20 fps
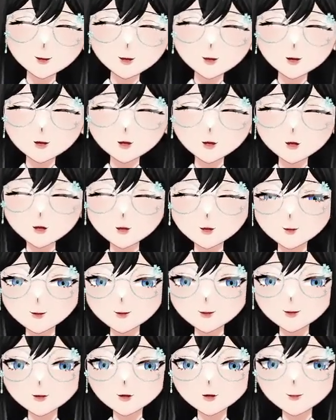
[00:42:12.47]
and other
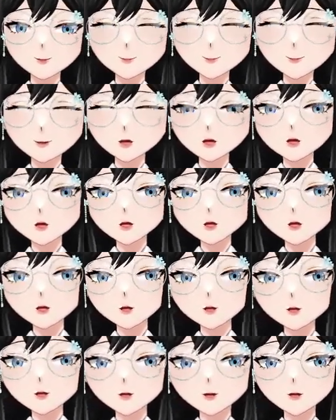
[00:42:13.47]
stuff.
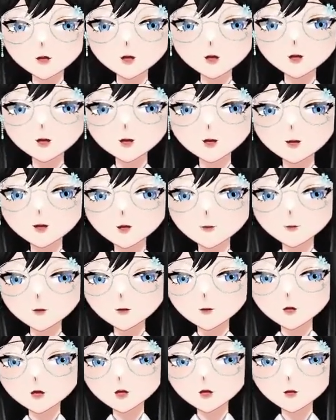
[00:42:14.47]
Crucial detail would be the
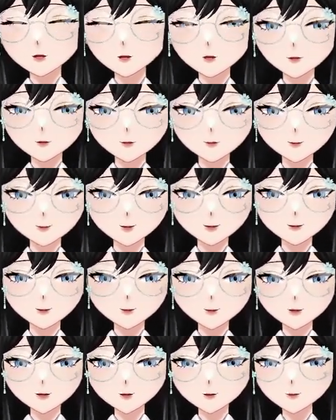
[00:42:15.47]
code reader
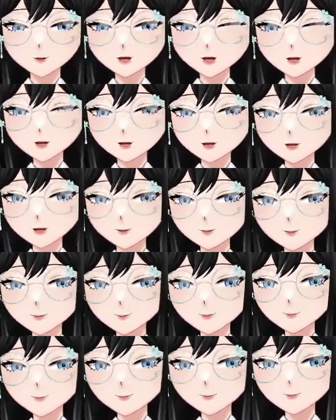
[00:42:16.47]
complex
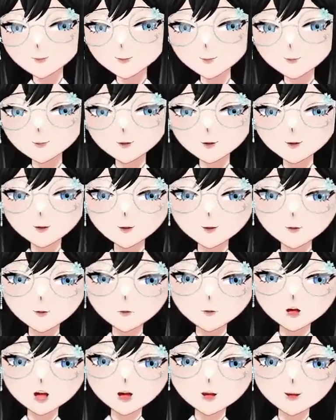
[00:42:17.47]

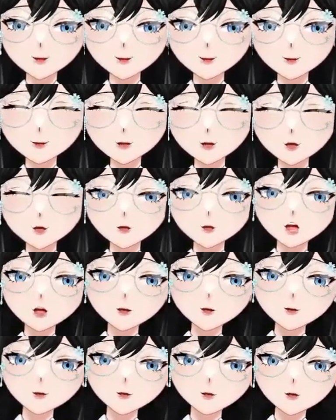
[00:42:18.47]
binds and attracts the
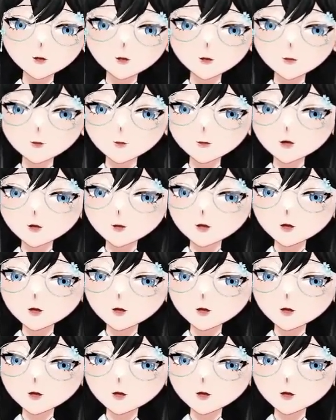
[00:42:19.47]
other components.